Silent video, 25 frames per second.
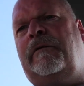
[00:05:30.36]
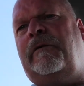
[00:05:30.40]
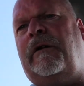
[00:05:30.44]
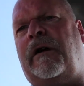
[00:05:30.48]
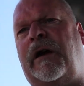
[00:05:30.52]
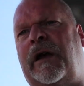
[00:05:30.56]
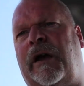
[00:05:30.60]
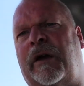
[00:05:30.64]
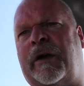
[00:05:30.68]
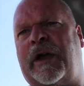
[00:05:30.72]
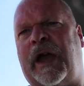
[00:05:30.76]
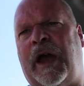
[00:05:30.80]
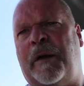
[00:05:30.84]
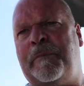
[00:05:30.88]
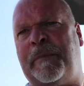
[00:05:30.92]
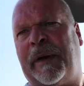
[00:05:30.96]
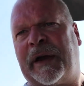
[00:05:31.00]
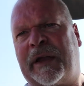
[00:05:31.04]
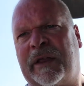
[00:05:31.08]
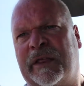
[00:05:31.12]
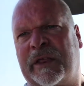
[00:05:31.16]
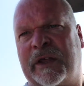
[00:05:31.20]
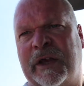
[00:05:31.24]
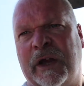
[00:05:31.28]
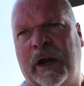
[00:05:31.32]
Right, okay, I'm
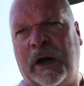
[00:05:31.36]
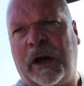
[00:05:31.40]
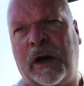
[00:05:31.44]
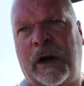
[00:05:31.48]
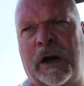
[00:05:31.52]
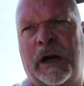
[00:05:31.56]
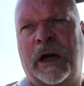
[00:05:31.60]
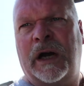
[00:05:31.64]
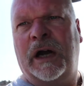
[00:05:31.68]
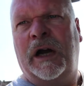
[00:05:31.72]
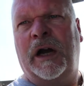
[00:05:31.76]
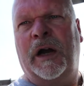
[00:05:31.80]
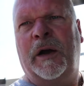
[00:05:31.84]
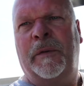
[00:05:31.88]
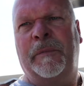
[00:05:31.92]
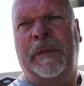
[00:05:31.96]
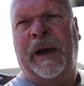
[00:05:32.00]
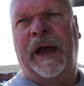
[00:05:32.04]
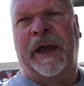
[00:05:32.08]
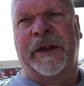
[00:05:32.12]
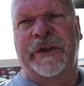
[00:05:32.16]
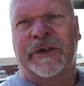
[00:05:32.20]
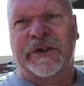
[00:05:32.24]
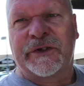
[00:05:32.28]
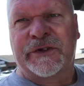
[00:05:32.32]
back at the car um,
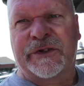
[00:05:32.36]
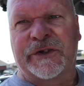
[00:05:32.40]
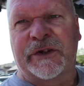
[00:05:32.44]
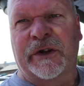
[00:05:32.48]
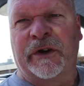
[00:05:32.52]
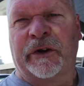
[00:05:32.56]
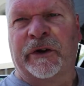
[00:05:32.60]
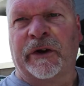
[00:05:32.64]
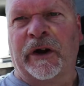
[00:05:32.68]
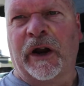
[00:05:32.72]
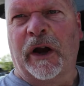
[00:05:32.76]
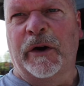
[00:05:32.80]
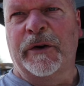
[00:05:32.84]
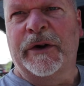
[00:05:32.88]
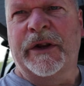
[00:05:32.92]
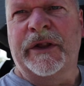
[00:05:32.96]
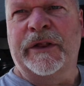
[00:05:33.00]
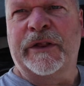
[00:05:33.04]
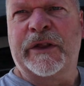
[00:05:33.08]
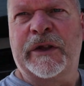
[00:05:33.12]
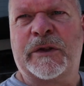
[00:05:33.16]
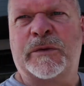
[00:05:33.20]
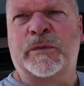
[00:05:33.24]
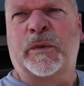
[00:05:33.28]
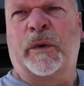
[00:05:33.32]
and just
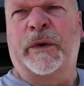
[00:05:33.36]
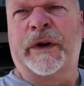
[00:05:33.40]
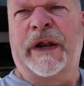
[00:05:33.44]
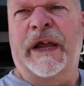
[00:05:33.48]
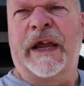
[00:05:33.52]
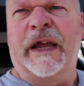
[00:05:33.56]
unloading this one